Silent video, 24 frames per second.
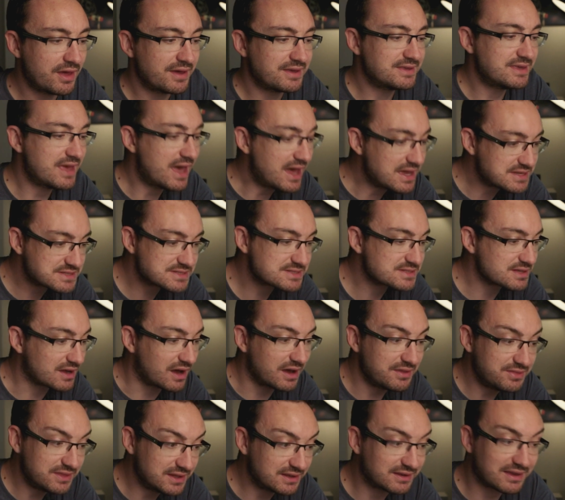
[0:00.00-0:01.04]
Yes,
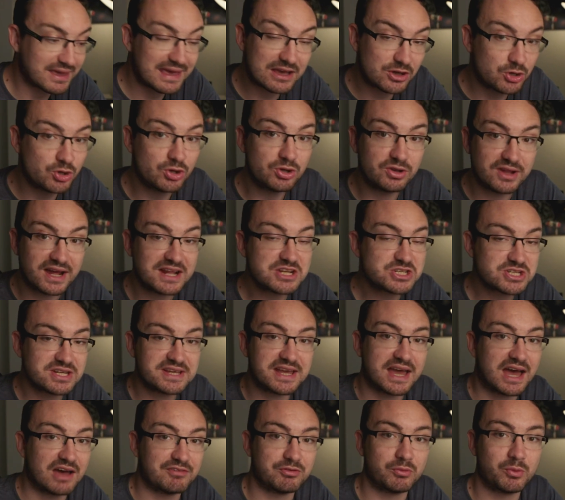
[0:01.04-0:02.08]
I think it could actually
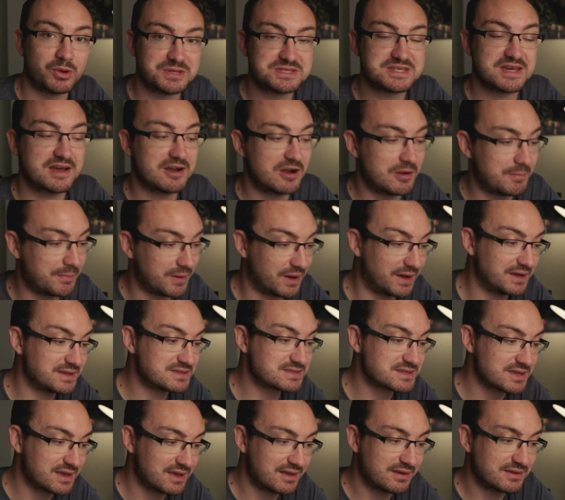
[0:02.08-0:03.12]
have a 1
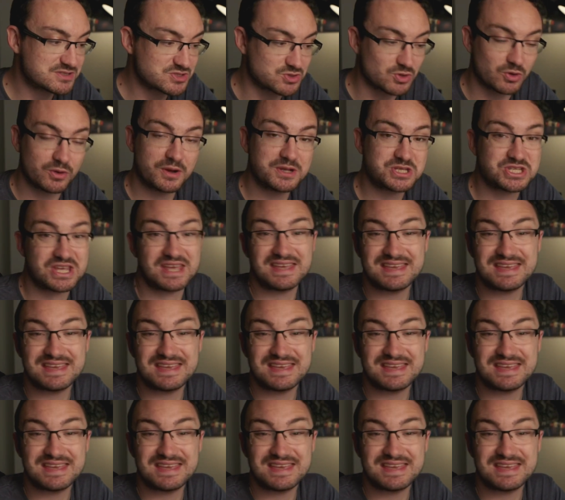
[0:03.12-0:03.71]
terabyte storage.